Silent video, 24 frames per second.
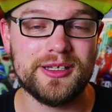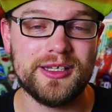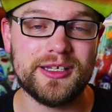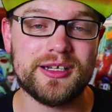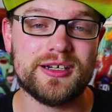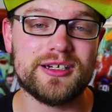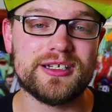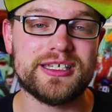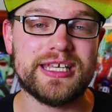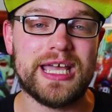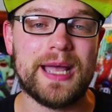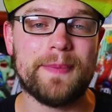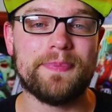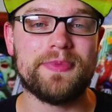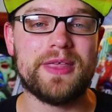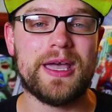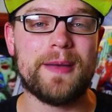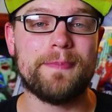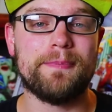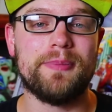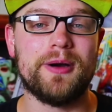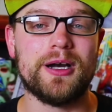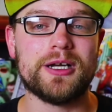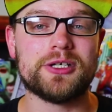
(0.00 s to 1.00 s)
click or tap
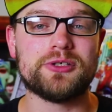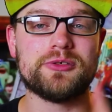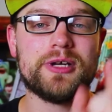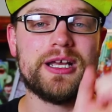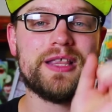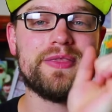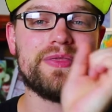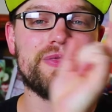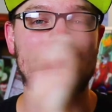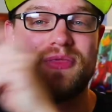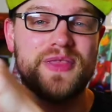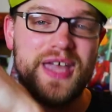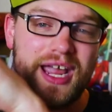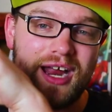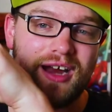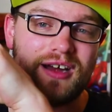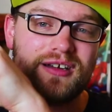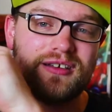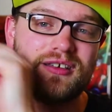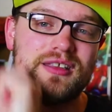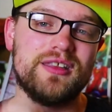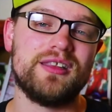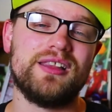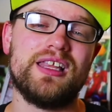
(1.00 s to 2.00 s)
that box right
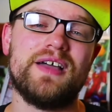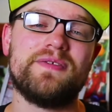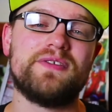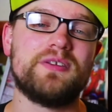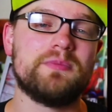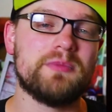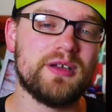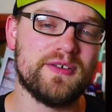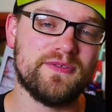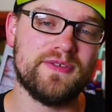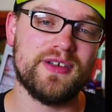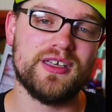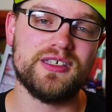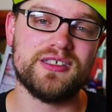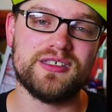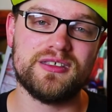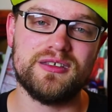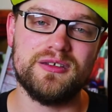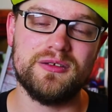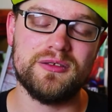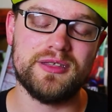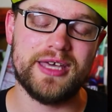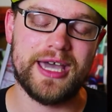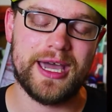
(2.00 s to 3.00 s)
there to the left of my face to do